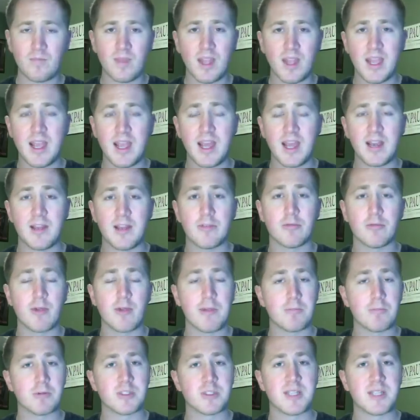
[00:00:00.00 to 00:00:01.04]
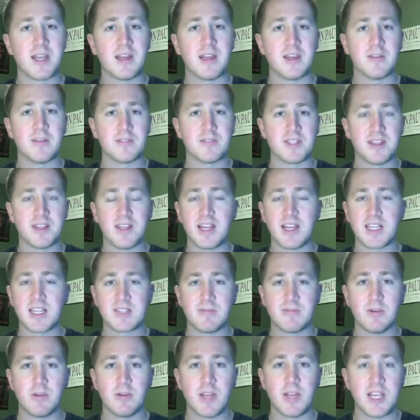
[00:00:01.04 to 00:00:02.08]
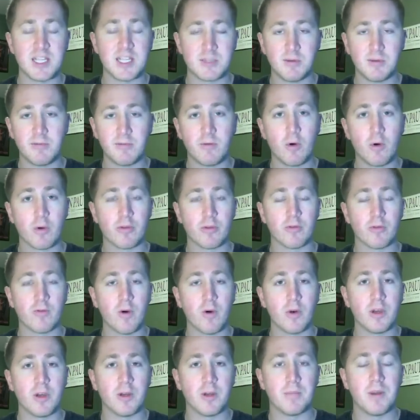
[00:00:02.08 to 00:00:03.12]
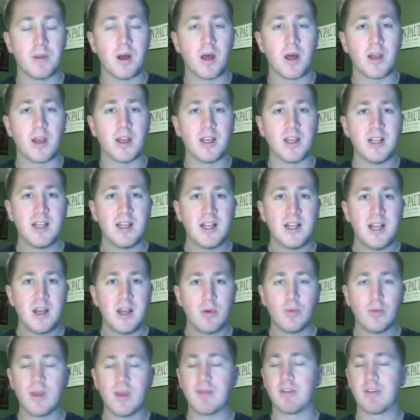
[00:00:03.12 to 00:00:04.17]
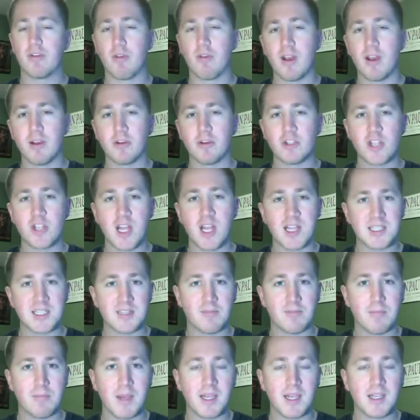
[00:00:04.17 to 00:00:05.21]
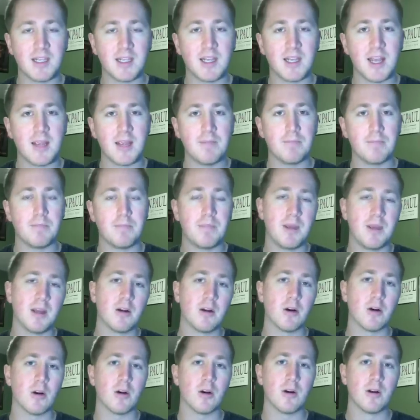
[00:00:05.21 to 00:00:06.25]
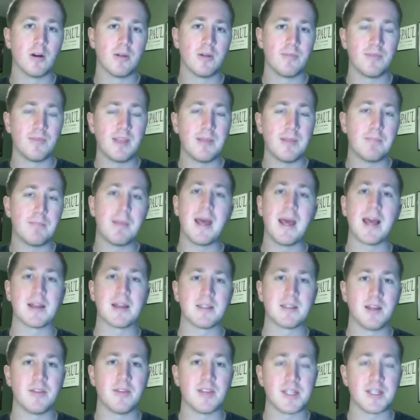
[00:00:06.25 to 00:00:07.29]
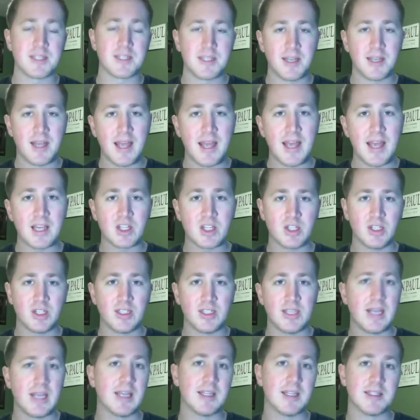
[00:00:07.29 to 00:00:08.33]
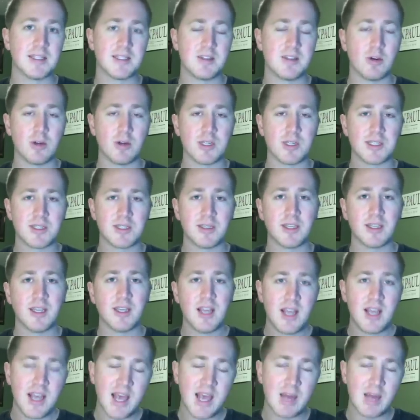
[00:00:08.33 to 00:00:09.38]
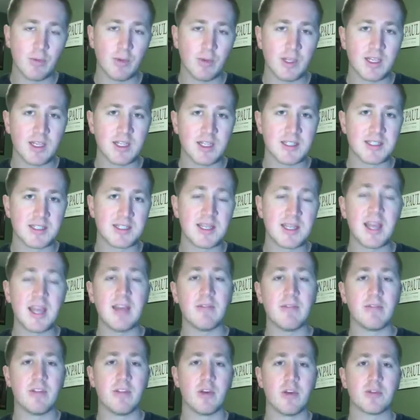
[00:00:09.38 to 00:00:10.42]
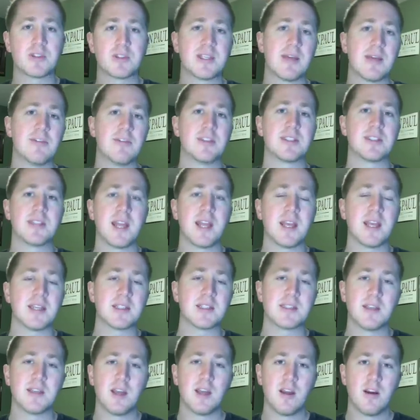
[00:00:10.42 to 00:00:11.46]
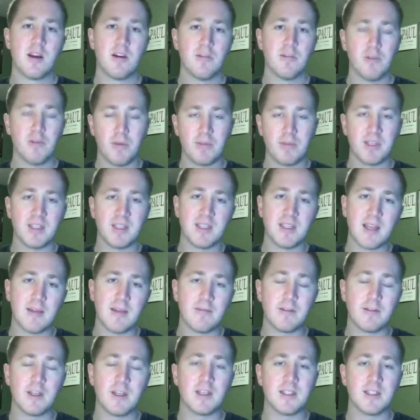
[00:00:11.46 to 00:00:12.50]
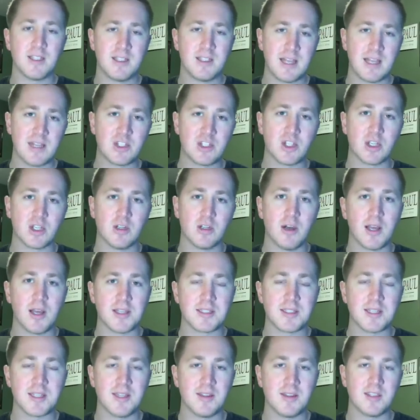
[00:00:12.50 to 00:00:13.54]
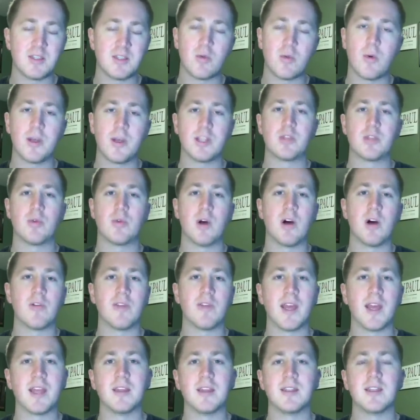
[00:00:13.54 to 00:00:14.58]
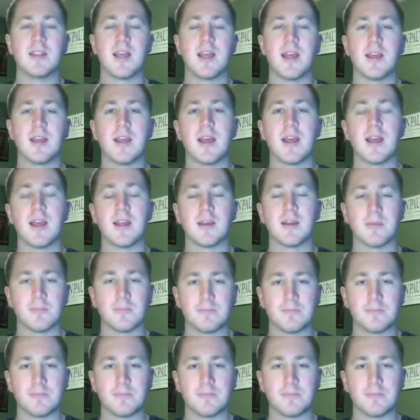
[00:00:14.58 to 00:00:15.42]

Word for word: and other representatives in the next few days before they're voted upon, we have a greater chance of making a bigger impact on this and actually taken seriously, and we can save those seven states from the indefinite detention clause in the 2012 NDAA.